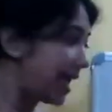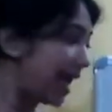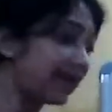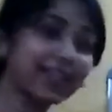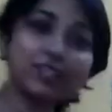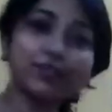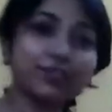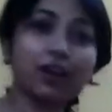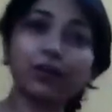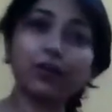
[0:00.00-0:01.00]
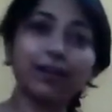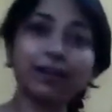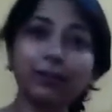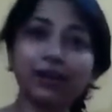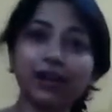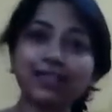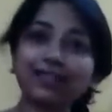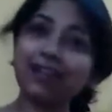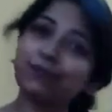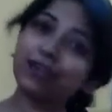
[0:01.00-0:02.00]
And in case of a circularly polarized
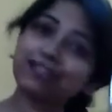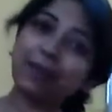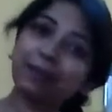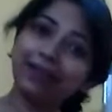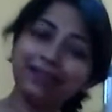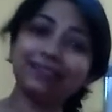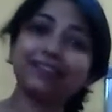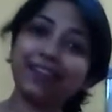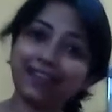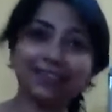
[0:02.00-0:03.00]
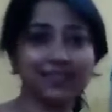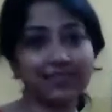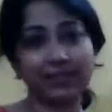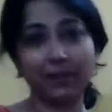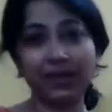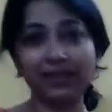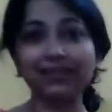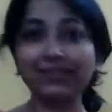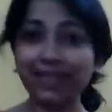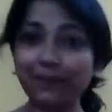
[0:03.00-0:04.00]
light, what is happening? The radius is remaining
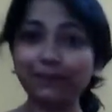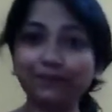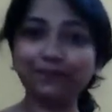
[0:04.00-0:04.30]
the same,